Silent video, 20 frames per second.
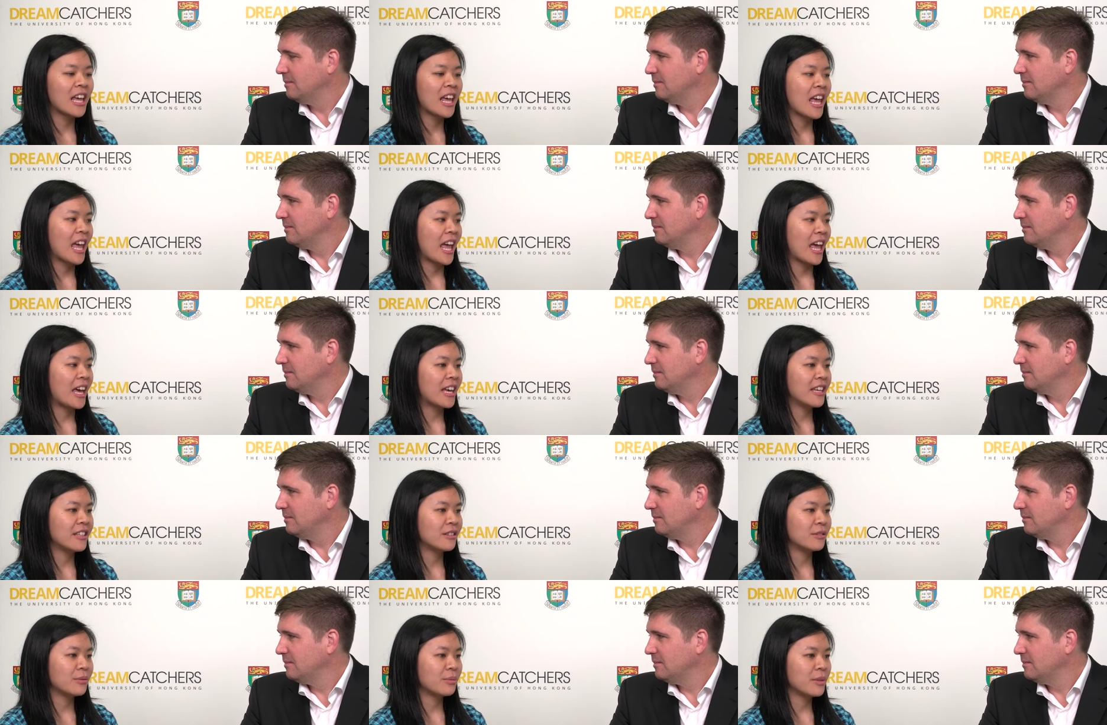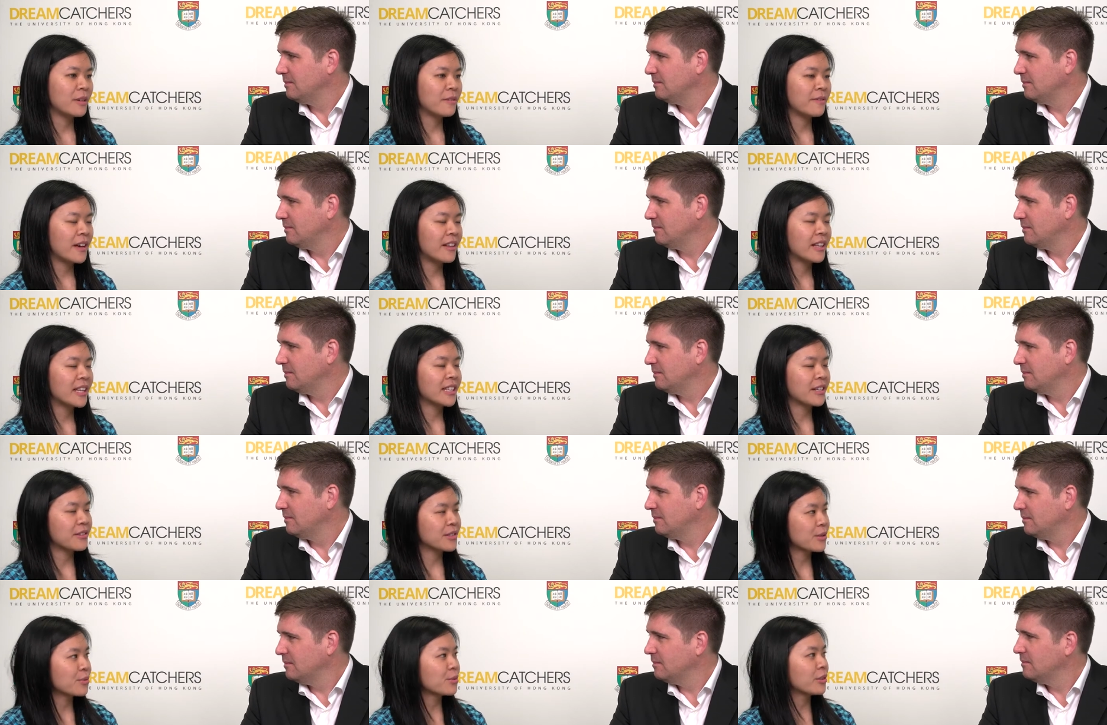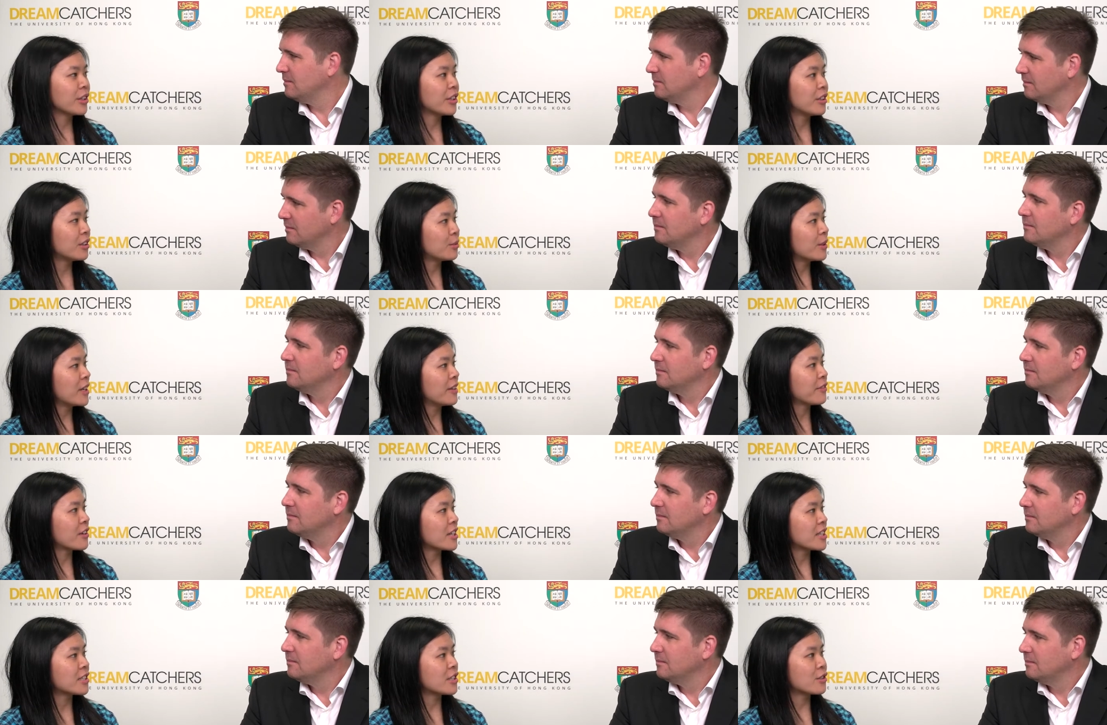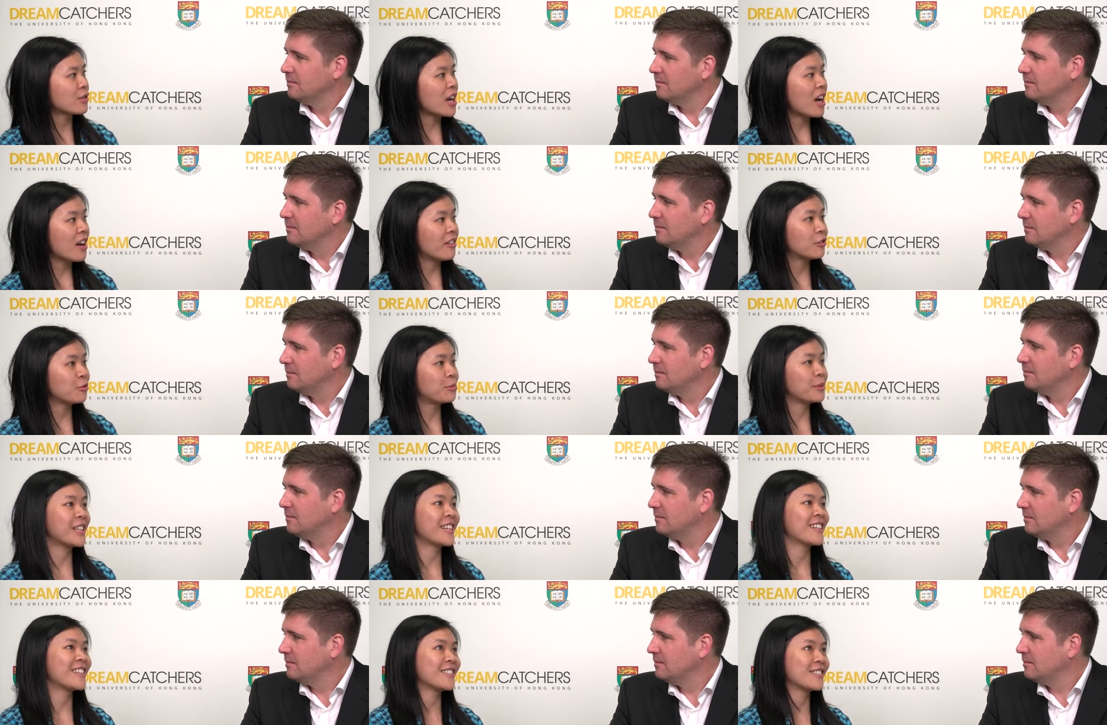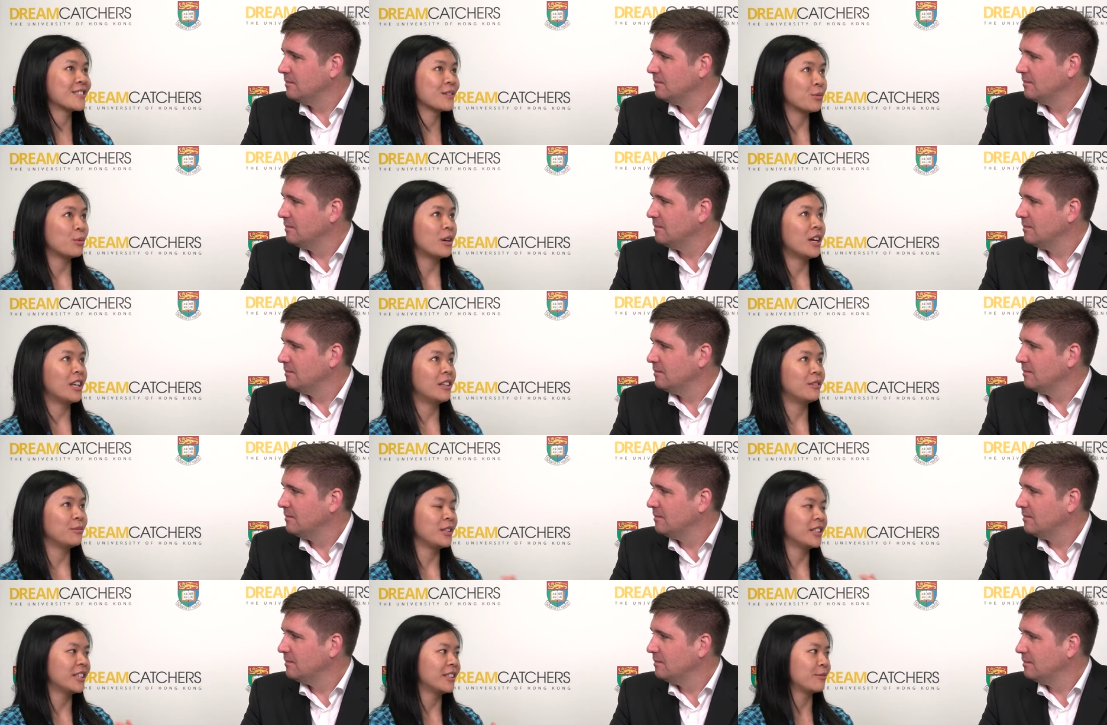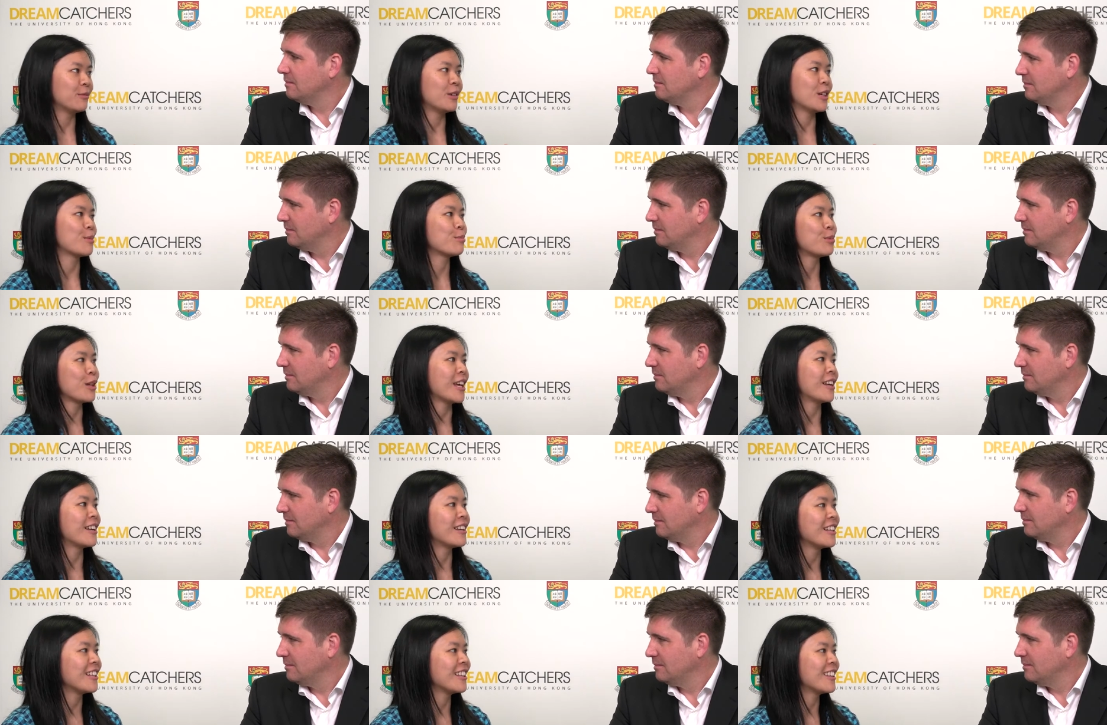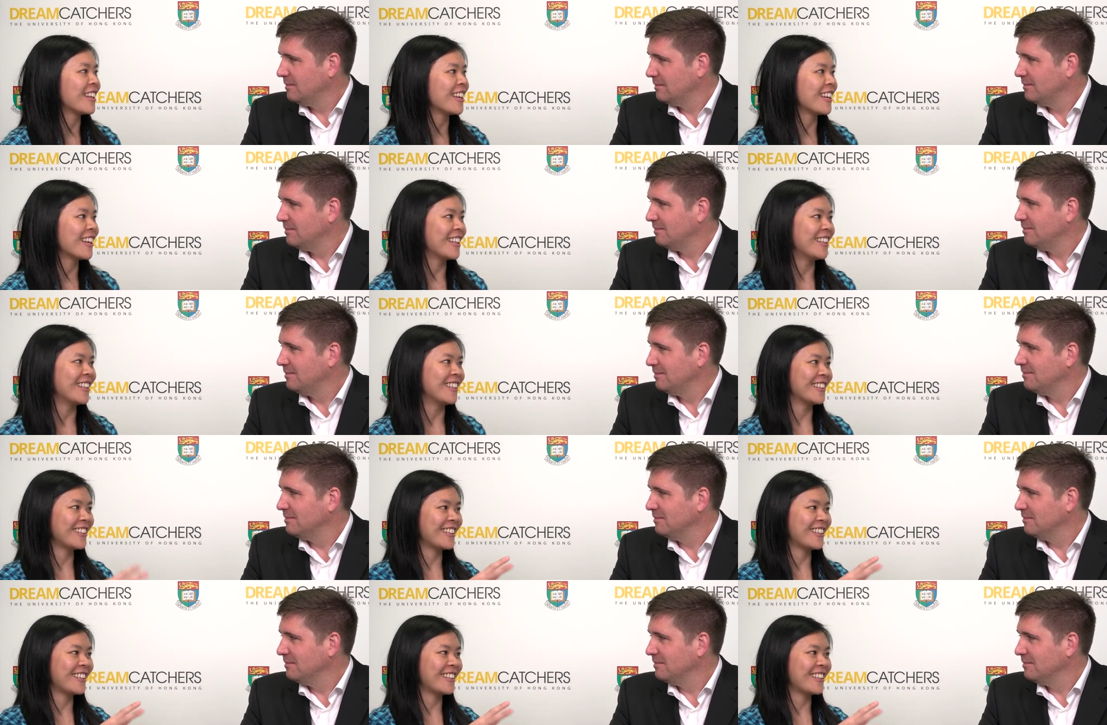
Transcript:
Speaker 1: And we found that that was a really good way for us to travel because, one, we didn't want to plan anything, and